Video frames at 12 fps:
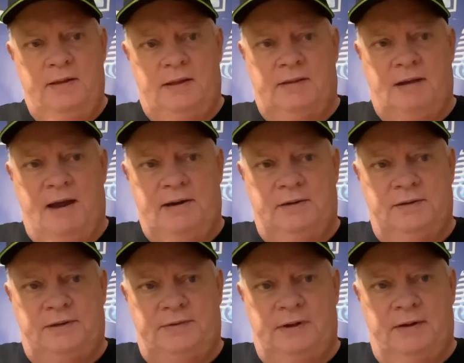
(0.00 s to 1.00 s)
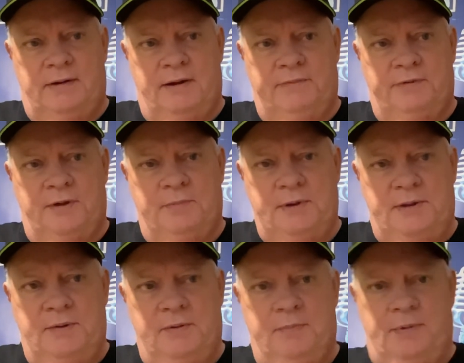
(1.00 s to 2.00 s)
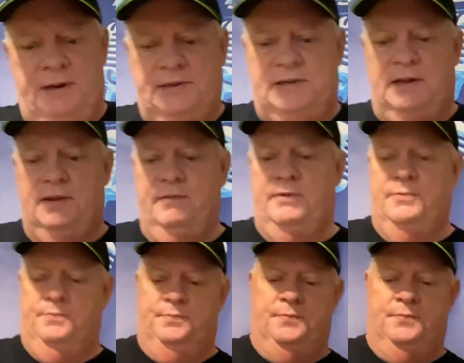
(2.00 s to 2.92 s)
the titles of Love Me Do and P.S. I Love You.